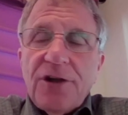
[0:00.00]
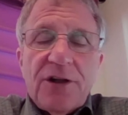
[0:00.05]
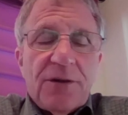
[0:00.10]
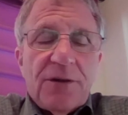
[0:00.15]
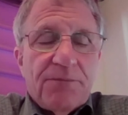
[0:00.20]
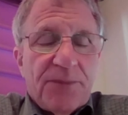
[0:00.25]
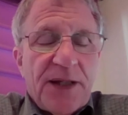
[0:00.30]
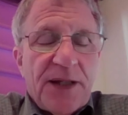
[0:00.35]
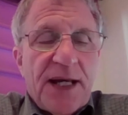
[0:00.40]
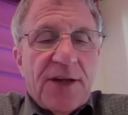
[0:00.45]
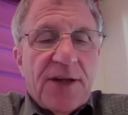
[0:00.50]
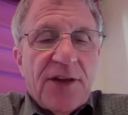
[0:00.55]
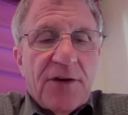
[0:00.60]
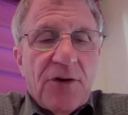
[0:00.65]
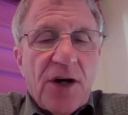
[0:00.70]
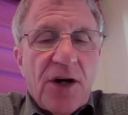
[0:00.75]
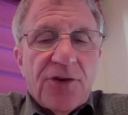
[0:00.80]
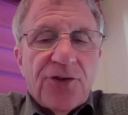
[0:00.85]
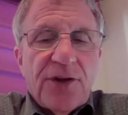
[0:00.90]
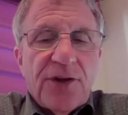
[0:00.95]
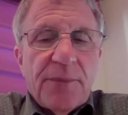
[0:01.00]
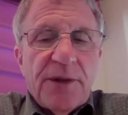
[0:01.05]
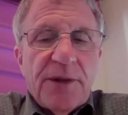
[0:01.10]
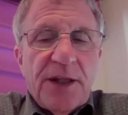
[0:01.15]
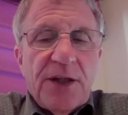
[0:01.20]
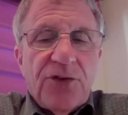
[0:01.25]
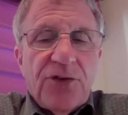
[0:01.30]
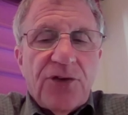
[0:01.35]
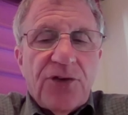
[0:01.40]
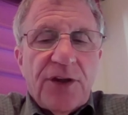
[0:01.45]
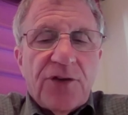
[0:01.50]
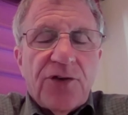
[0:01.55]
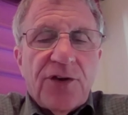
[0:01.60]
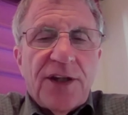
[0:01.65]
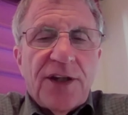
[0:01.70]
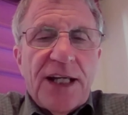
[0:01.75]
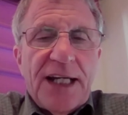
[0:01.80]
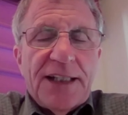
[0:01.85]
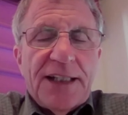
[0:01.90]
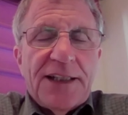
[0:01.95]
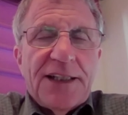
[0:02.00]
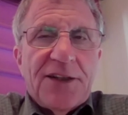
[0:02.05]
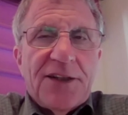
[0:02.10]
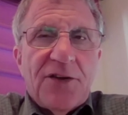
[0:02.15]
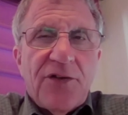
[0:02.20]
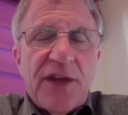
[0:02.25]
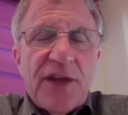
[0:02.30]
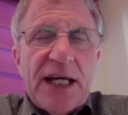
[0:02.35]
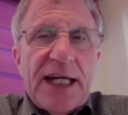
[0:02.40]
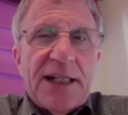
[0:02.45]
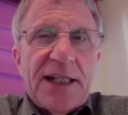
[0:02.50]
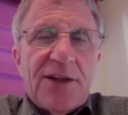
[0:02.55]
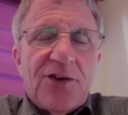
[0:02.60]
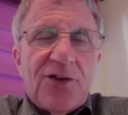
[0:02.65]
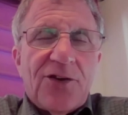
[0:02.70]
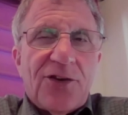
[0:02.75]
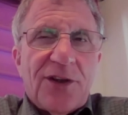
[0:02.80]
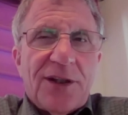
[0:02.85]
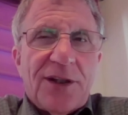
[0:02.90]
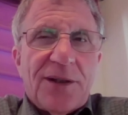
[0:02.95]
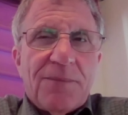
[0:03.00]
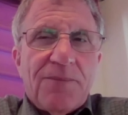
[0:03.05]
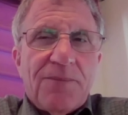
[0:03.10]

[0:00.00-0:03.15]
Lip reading: Revastorol. Yeah, there are some of these things. So the idea of that is,